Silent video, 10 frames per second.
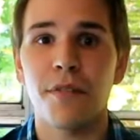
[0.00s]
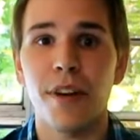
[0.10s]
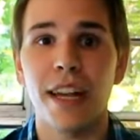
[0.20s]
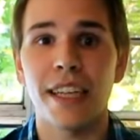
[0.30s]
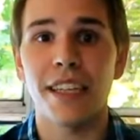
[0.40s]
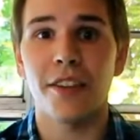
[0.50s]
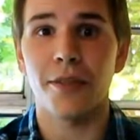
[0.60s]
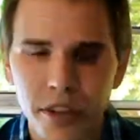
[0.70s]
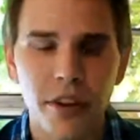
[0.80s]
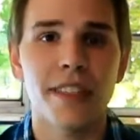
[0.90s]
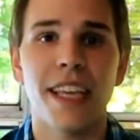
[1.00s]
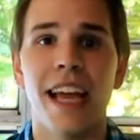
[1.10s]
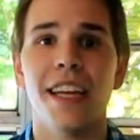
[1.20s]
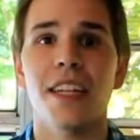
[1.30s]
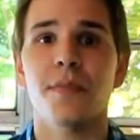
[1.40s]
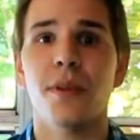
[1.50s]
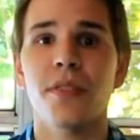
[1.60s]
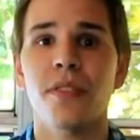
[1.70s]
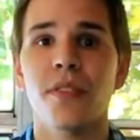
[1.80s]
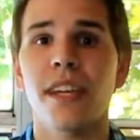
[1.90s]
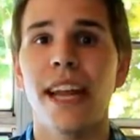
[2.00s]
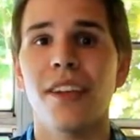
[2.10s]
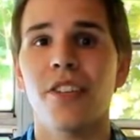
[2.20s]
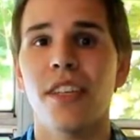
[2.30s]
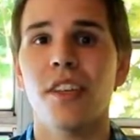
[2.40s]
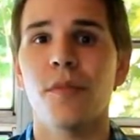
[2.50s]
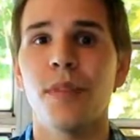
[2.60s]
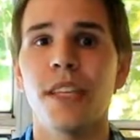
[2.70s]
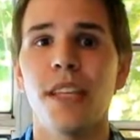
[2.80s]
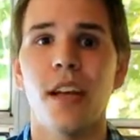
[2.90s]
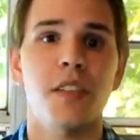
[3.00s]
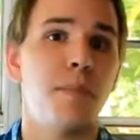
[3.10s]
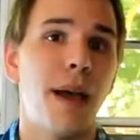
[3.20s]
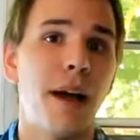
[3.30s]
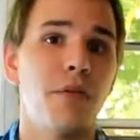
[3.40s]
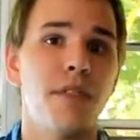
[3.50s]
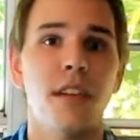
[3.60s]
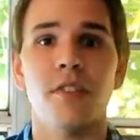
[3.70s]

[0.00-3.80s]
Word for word: a friend either. Your antagonist's personal connection could be a spouse,